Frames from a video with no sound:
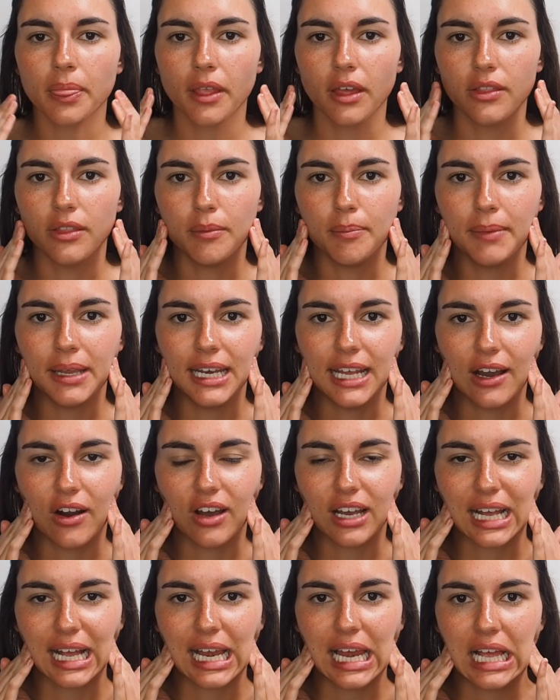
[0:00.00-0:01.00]
The minute
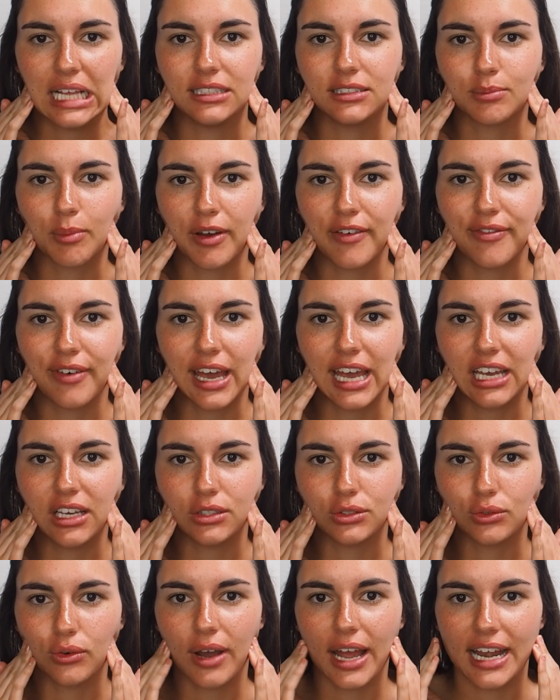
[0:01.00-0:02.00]
I cleanse my
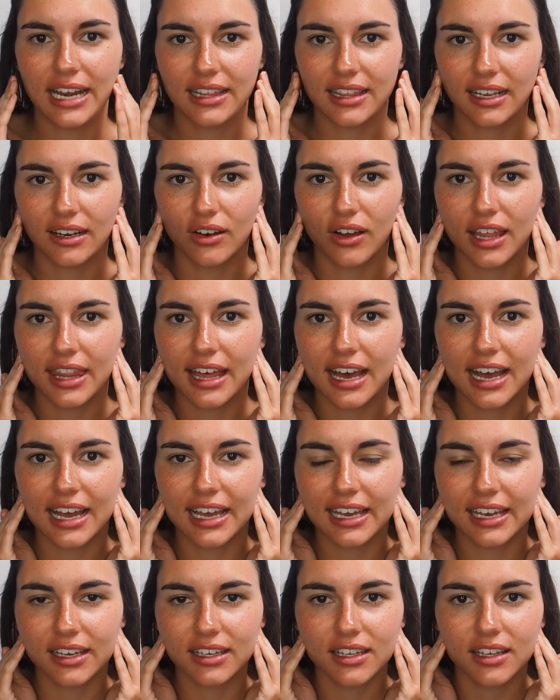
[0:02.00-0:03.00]
face or anything like that,
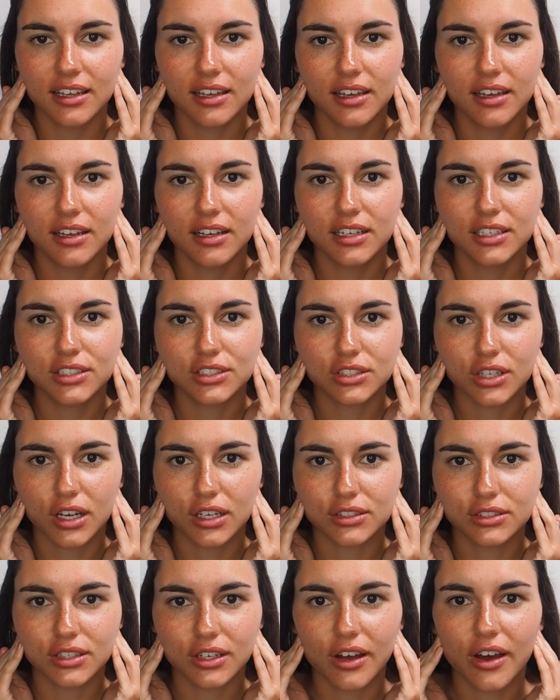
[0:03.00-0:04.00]
it
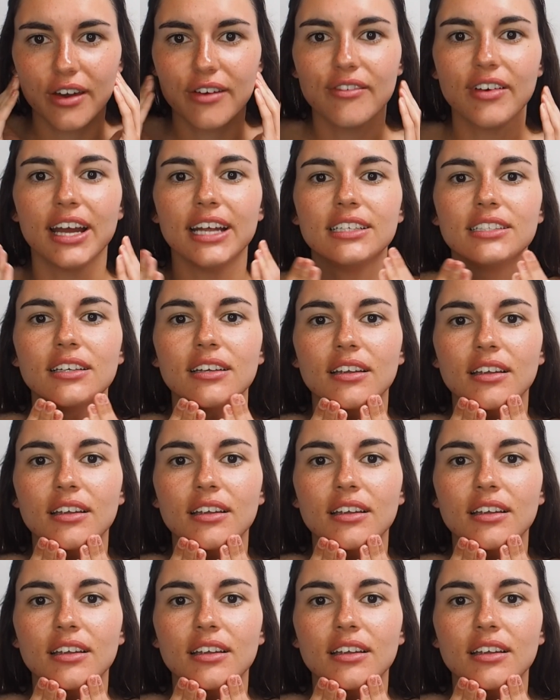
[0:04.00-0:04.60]
starts to go red.